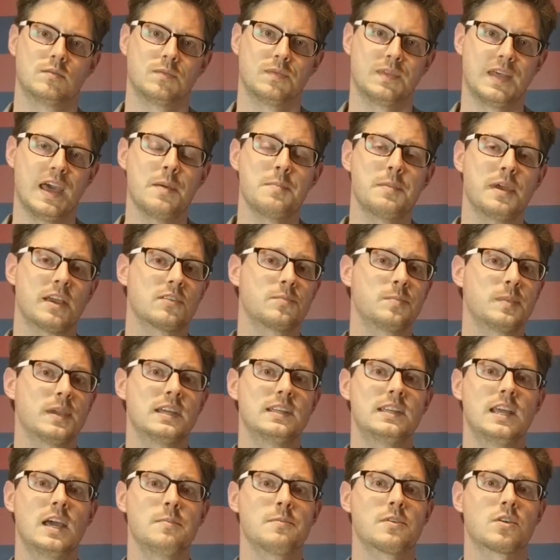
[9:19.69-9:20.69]
That makes me a
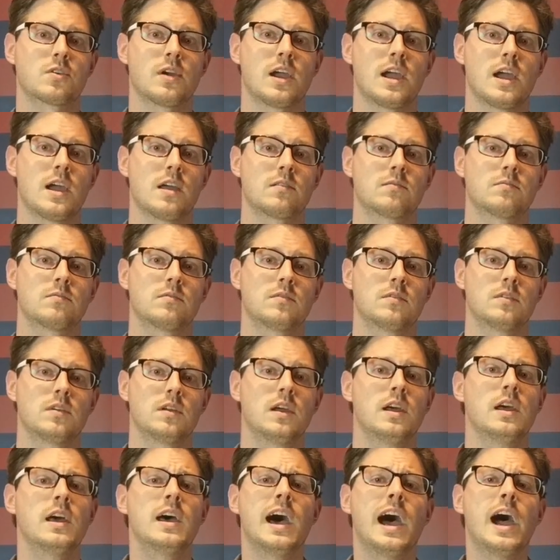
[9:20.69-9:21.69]
Democrat.
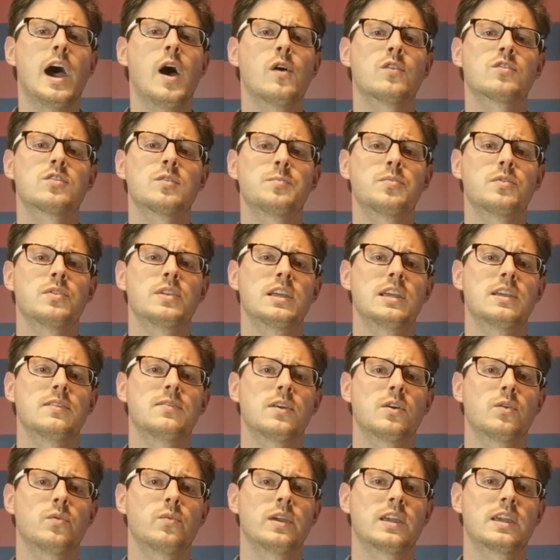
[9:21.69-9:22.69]
I also believe
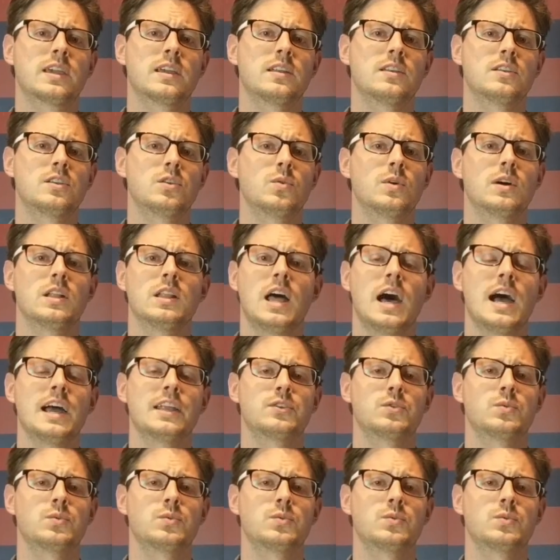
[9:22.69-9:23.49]
that we can do a lot